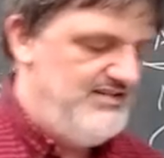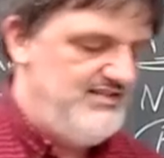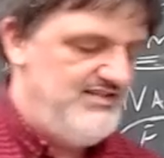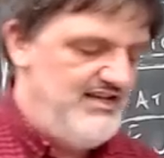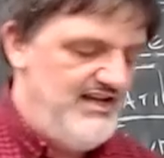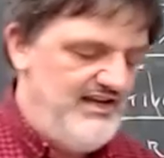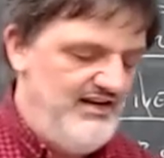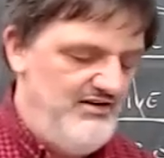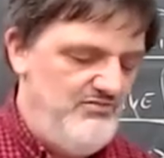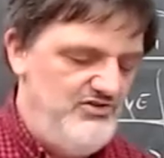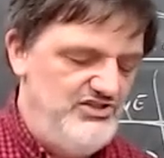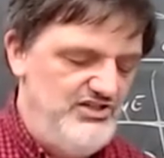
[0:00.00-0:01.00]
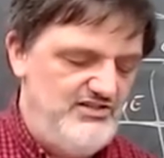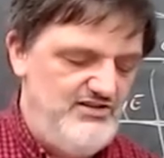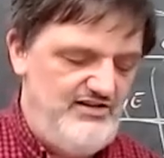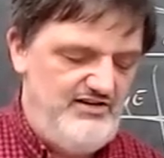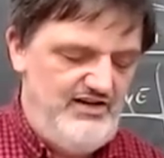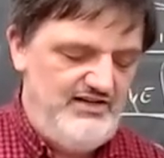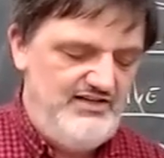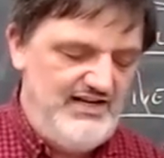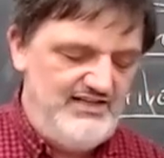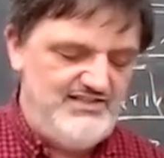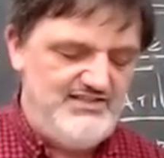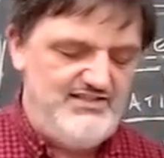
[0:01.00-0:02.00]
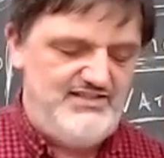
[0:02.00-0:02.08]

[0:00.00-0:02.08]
assign, which is called Against the